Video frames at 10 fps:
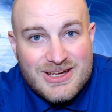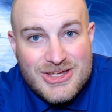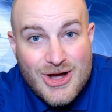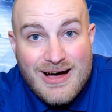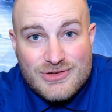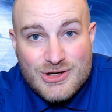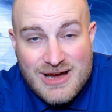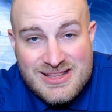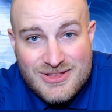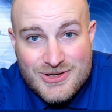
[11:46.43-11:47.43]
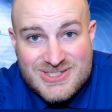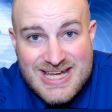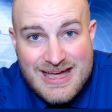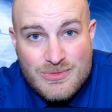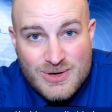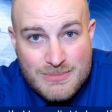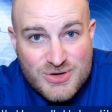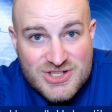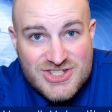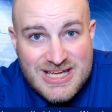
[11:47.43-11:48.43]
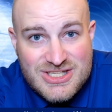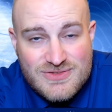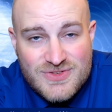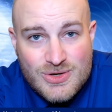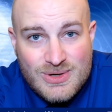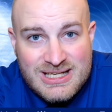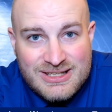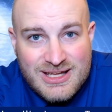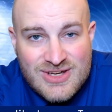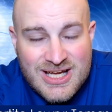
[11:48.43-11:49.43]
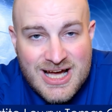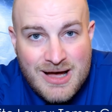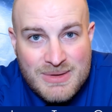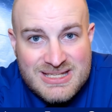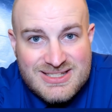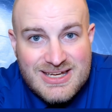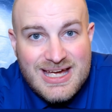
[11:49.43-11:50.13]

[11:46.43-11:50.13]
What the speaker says: Y'all have a great Thursday. We appreciate you viewing and leaving comments.